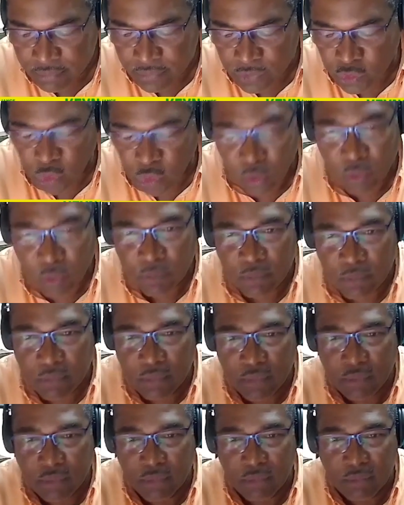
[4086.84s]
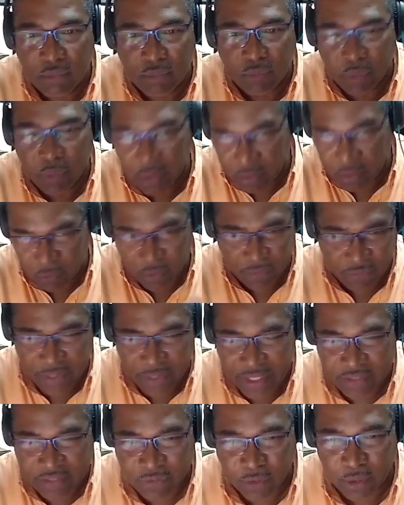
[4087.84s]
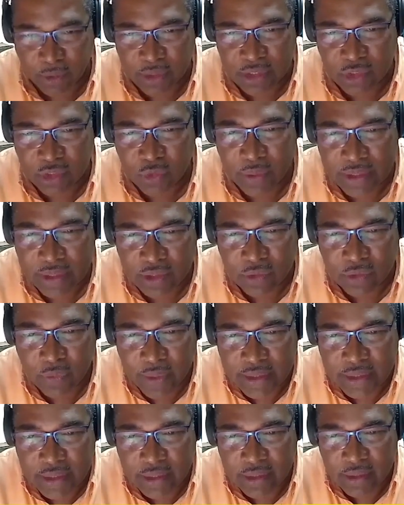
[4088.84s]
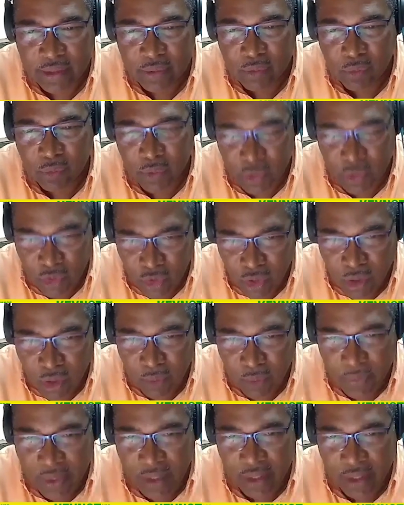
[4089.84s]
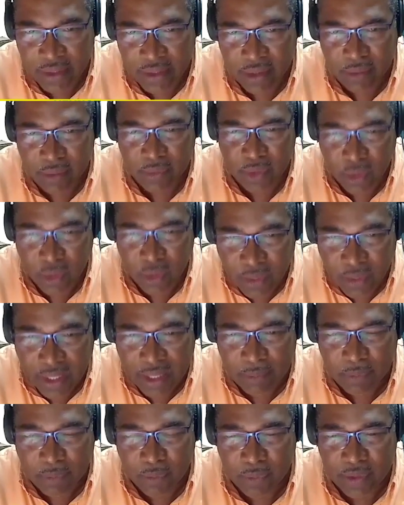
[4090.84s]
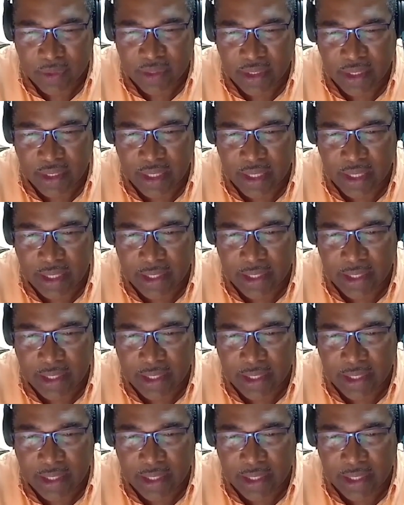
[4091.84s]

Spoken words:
So we fast forward to 2020. We know how we got here. We know what happened with the